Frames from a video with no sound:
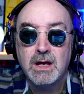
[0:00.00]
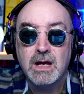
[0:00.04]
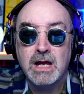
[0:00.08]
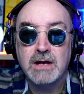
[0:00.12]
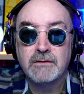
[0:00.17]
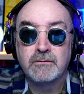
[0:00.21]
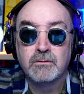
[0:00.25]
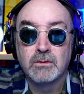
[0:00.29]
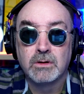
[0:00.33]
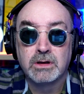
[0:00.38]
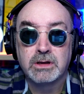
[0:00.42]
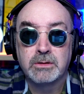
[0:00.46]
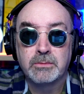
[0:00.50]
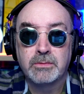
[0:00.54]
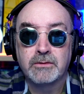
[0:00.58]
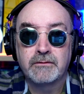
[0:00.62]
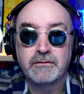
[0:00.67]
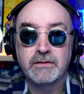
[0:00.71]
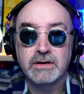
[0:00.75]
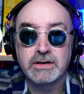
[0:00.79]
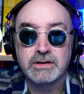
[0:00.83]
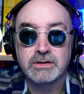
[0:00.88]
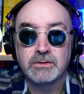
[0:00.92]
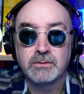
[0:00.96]
I've worked in
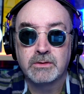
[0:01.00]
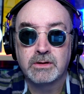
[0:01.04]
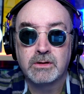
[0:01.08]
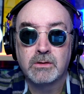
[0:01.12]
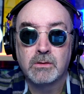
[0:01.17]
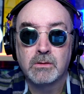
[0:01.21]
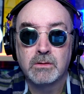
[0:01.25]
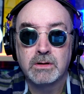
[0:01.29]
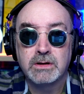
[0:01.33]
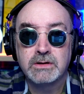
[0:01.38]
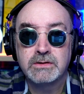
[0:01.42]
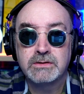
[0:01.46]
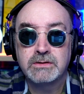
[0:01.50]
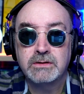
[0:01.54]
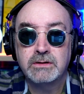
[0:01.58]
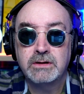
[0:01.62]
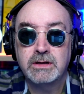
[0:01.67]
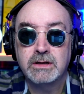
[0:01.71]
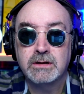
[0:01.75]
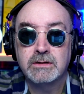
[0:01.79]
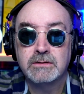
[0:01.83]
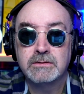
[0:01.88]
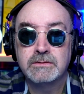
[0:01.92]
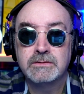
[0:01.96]
professional recording
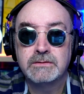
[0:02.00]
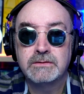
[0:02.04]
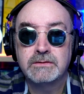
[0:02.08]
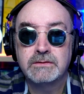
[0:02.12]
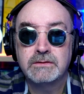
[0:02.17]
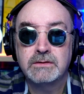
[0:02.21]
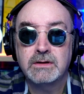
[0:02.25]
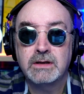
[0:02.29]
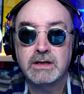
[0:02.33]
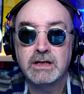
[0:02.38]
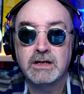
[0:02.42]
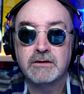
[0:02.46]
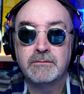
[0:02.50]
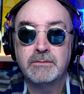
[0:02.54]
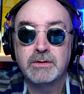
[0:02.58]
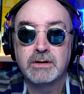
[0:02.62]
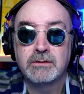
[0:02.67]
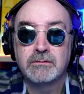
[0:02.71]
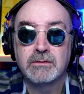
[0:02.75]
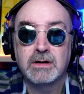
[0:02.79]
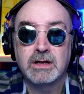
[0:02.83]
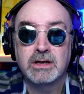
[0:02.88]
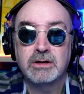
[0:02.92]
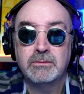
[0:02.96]
studios and I've been
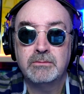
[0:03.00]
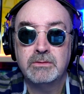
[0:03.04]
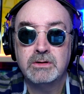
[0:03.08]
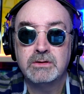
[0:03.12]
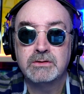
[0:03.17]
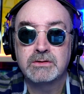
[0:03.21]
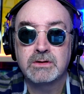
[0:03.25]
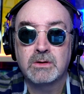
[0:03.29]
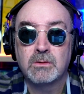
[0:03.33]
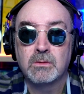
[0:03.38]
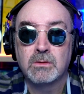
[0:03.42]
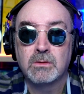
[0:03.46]
around the music